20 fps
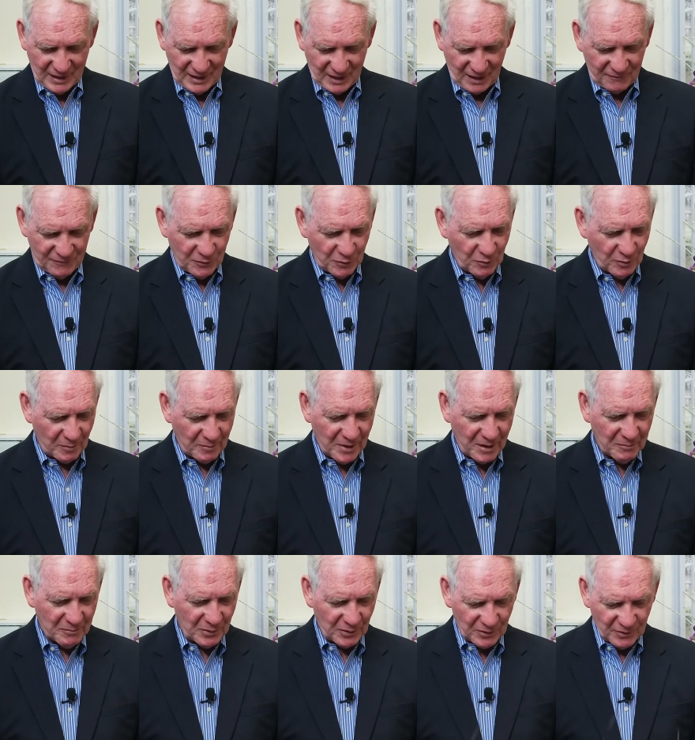If you
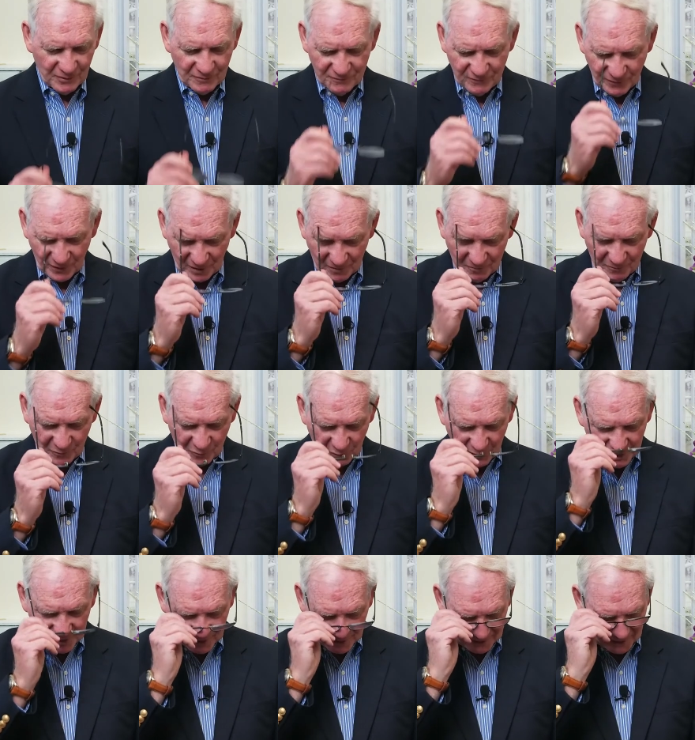remember from
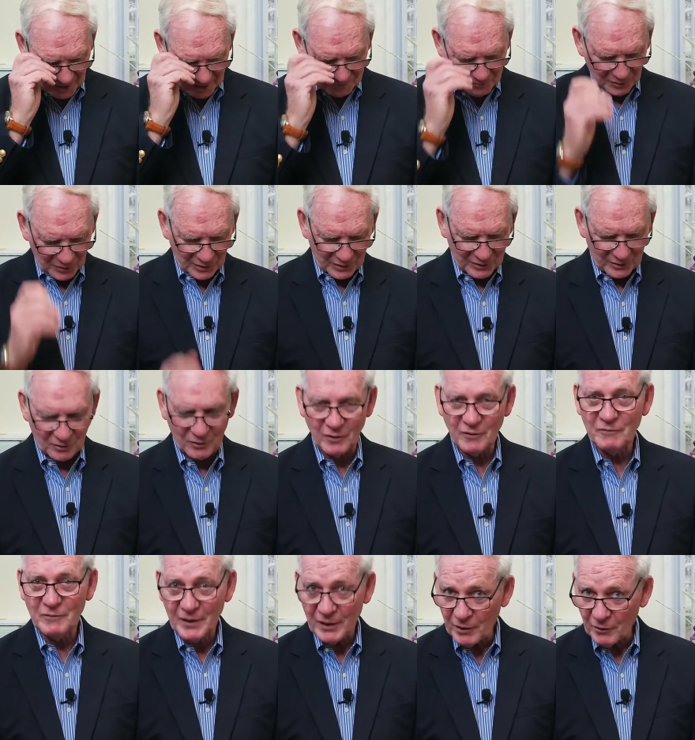reading that book
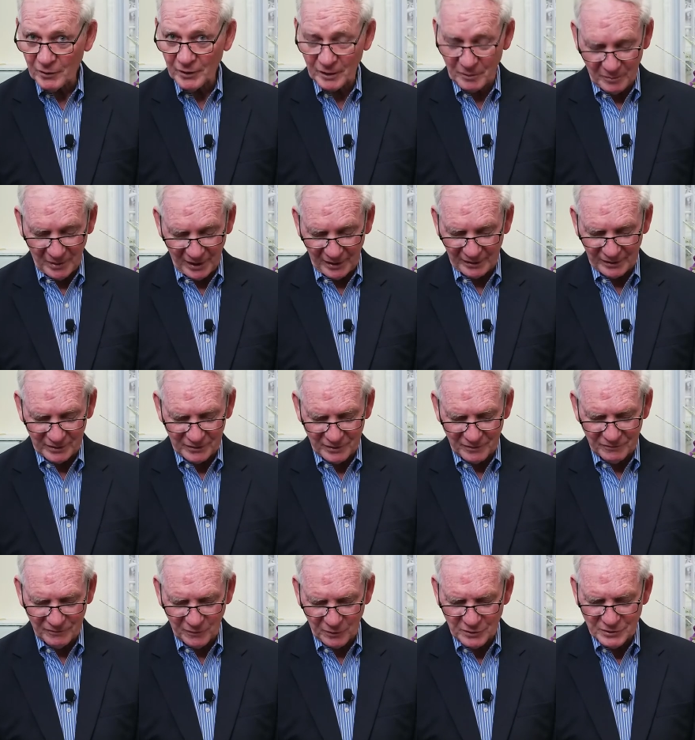or hearing about it, the
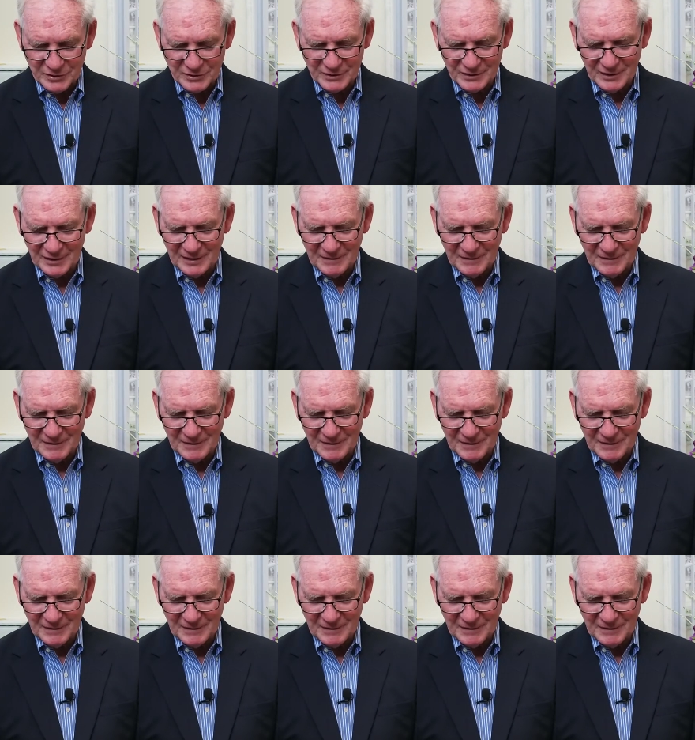first